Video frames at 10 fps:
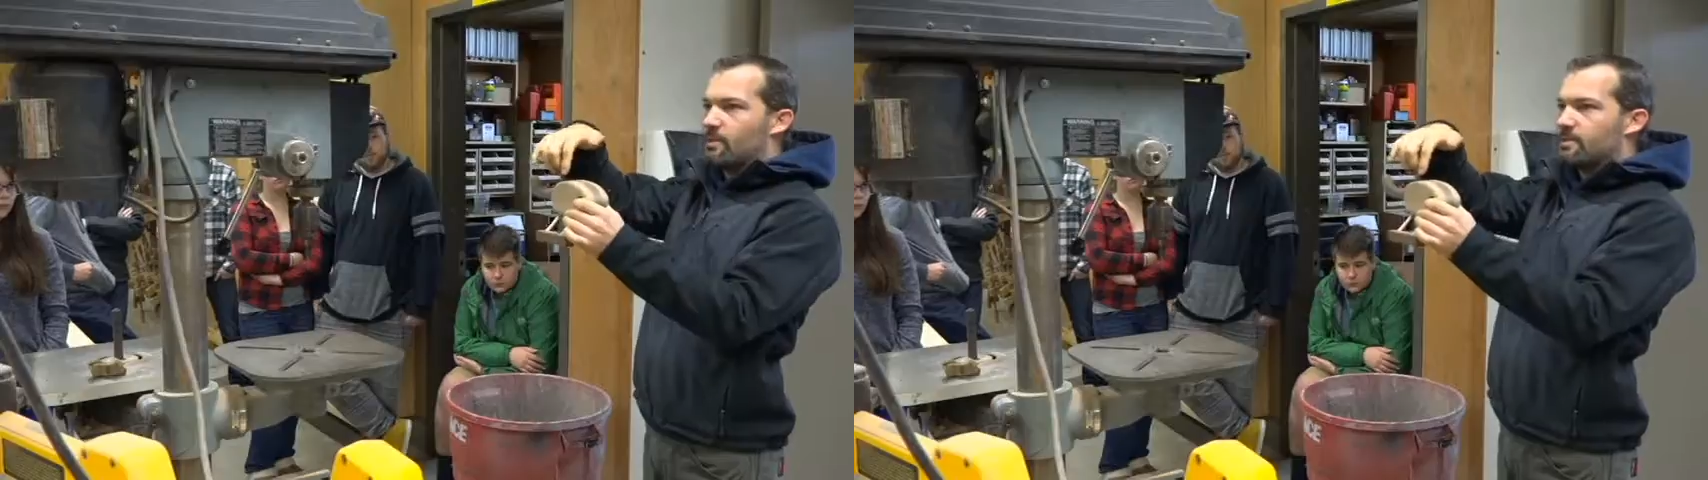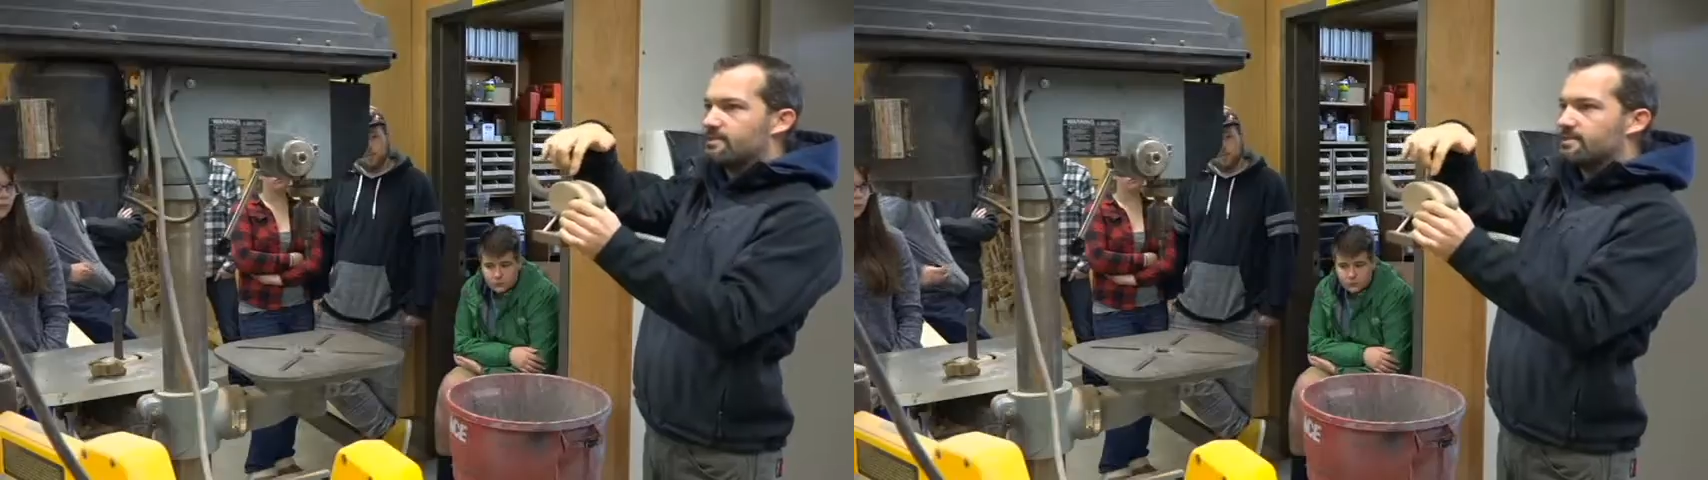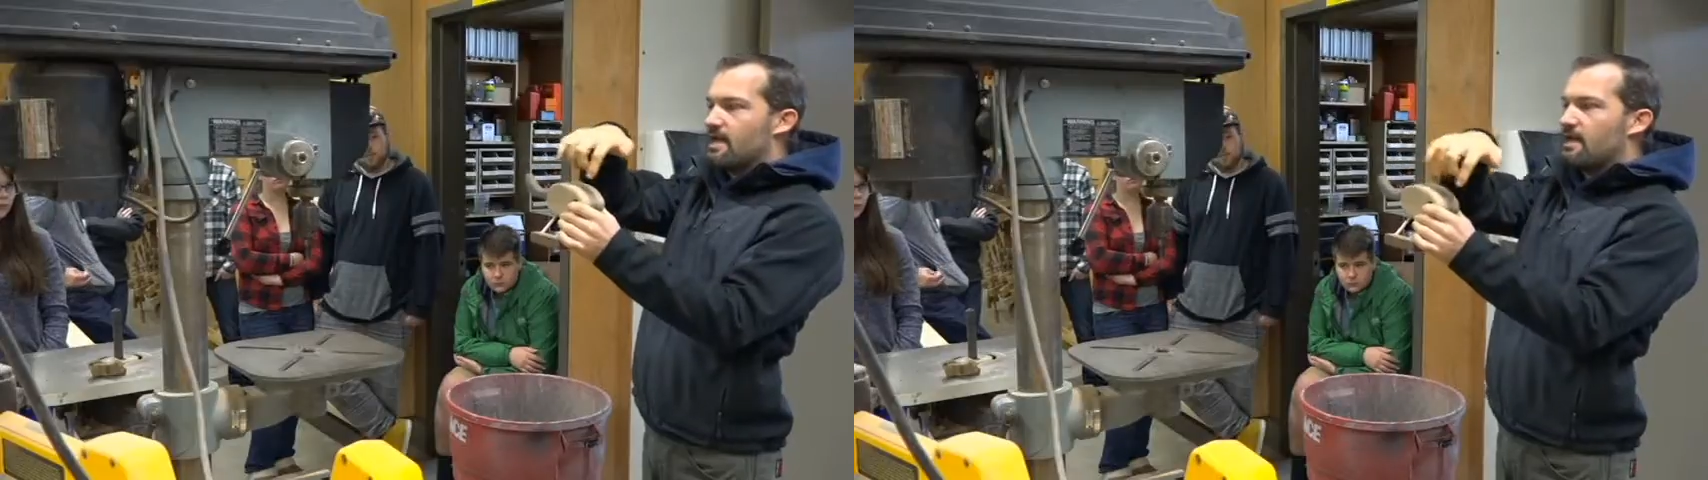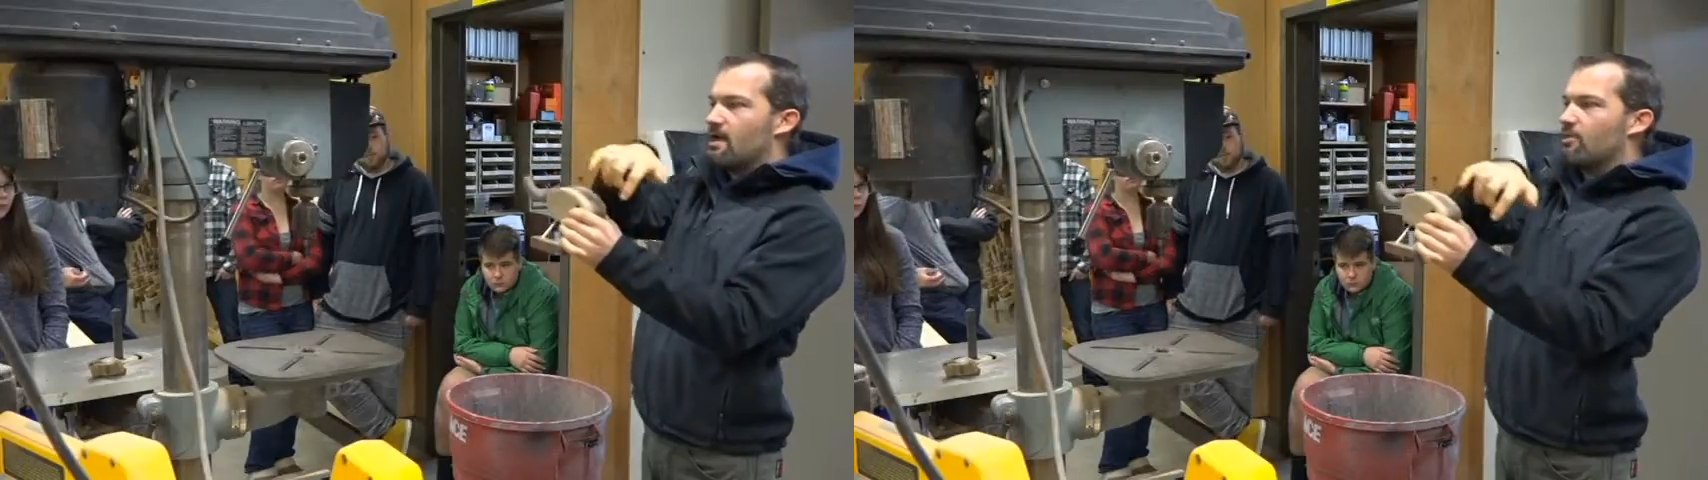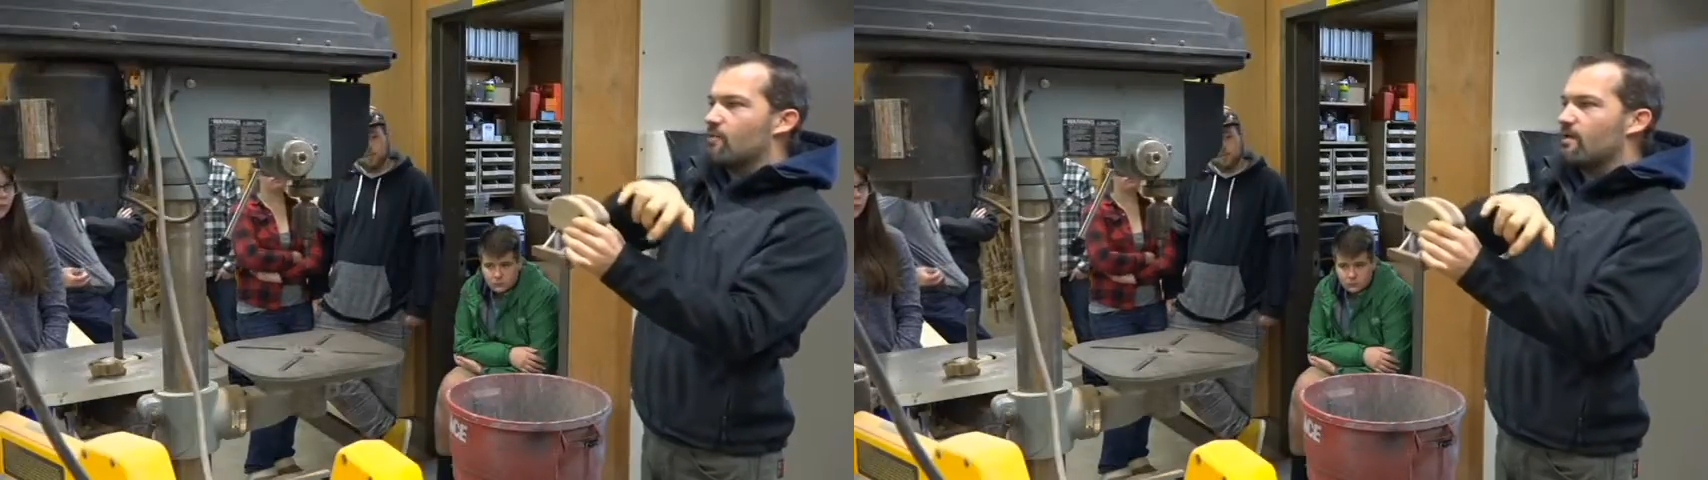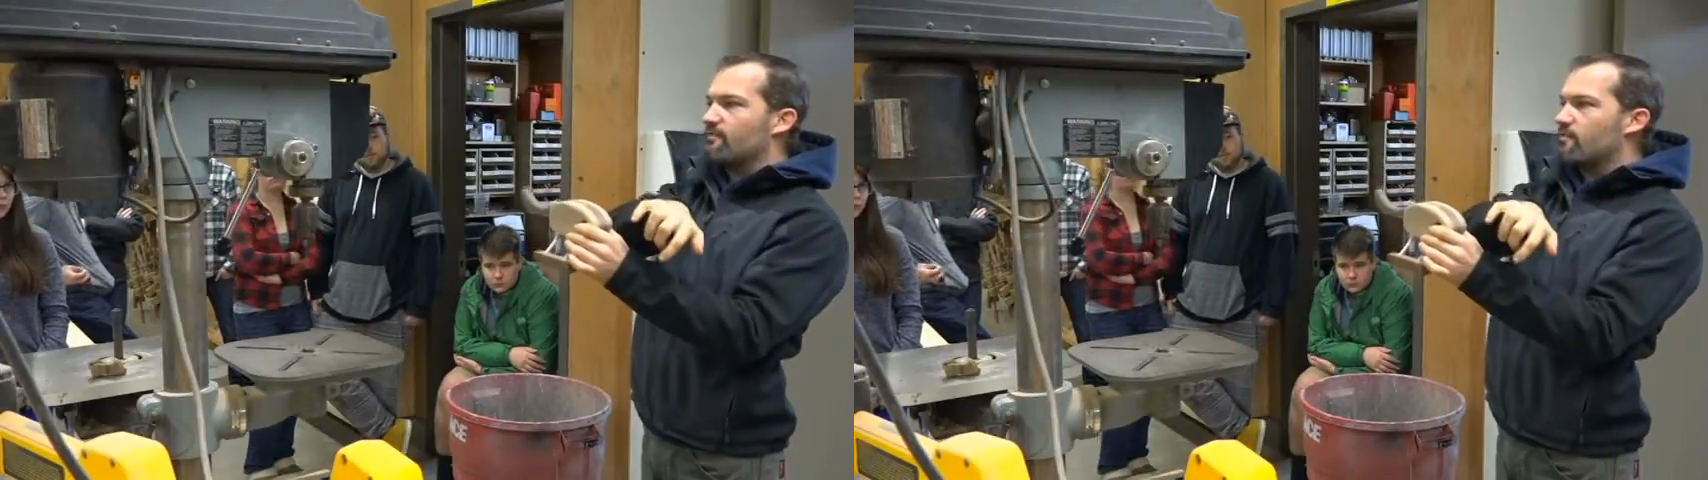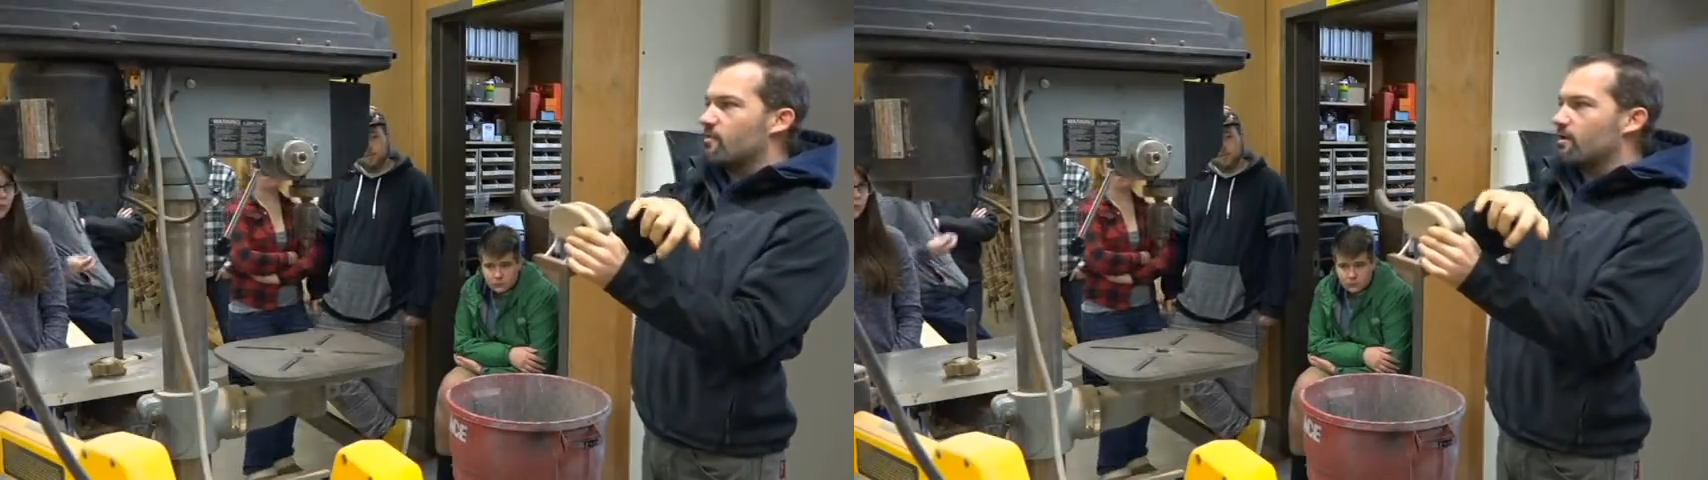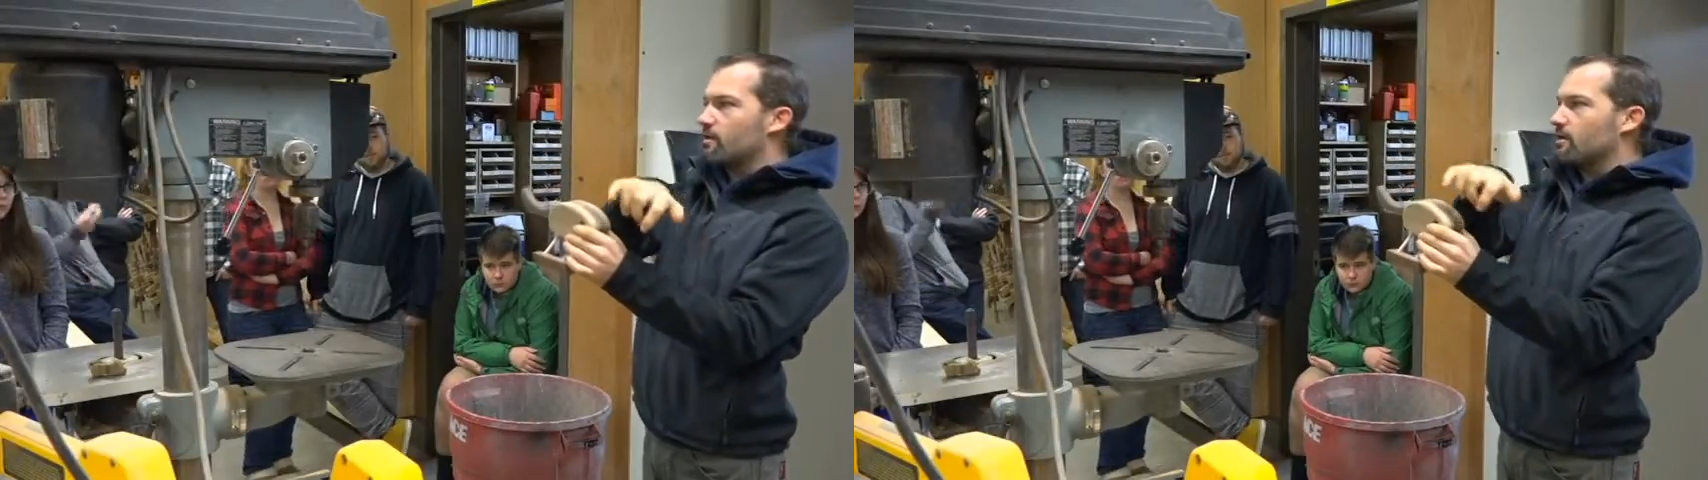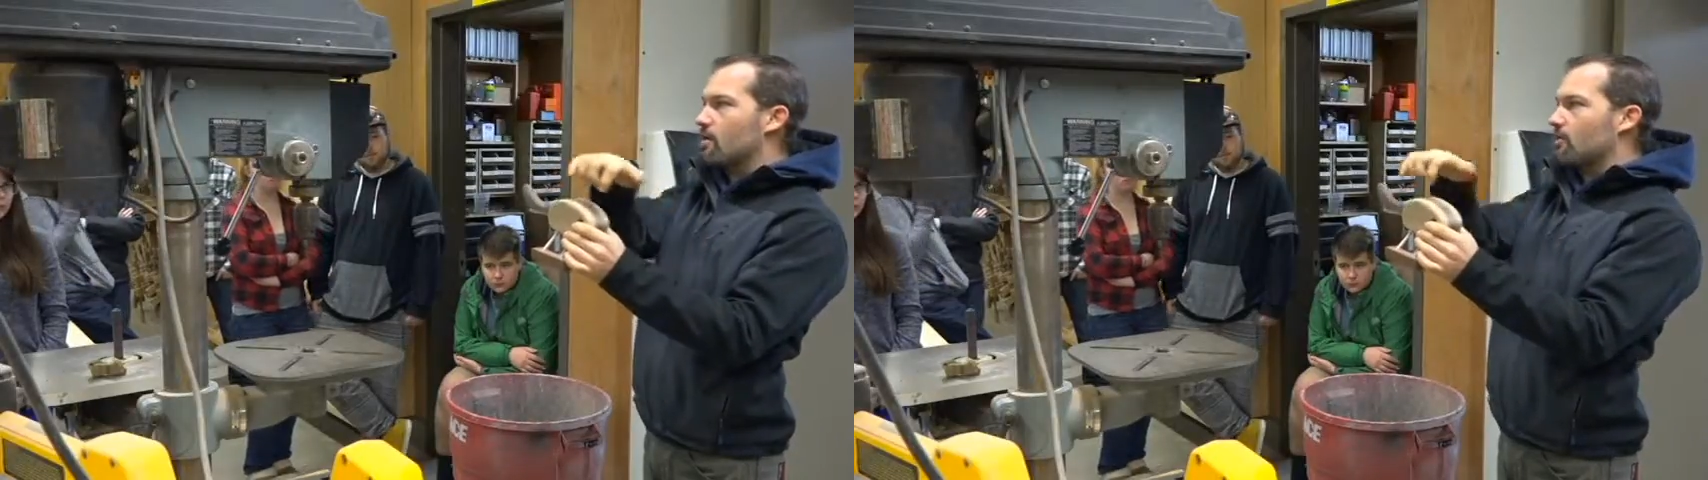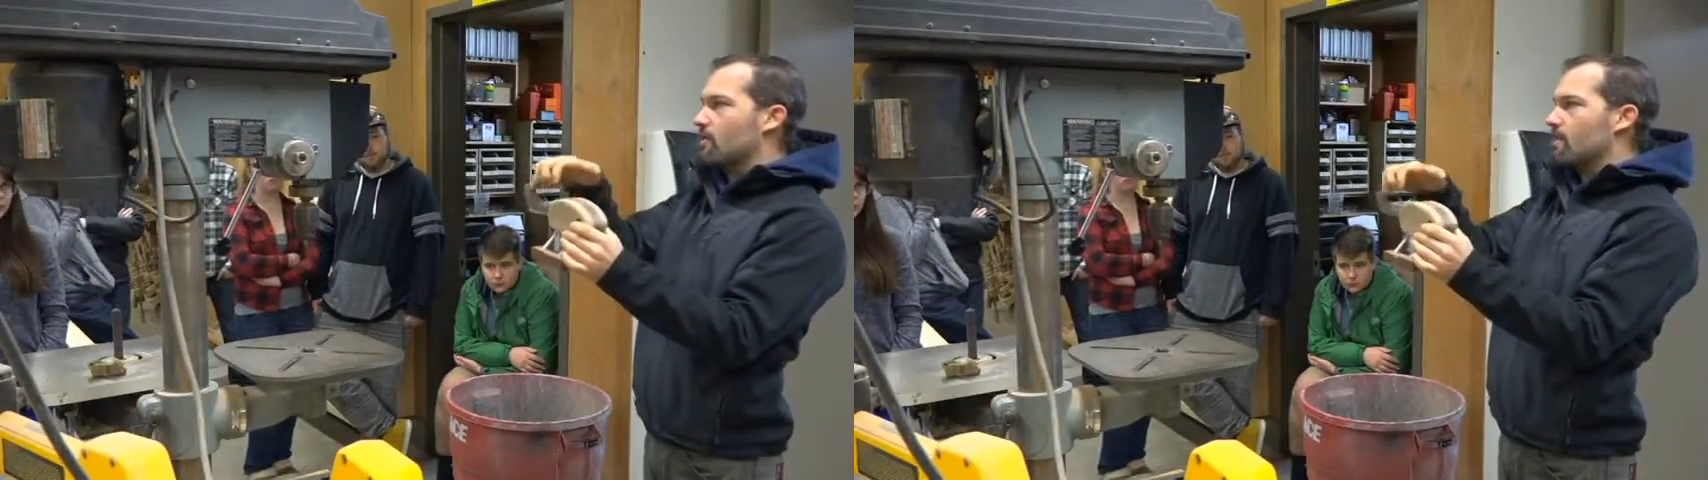we can slide all the way forward and
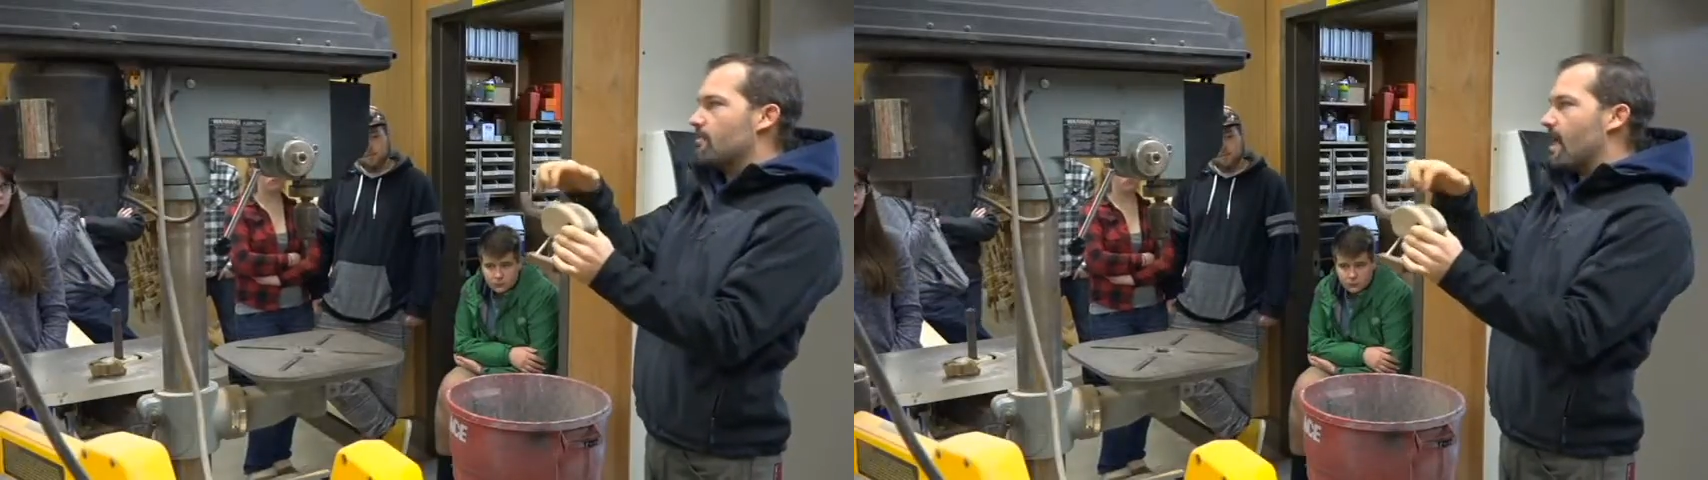all the way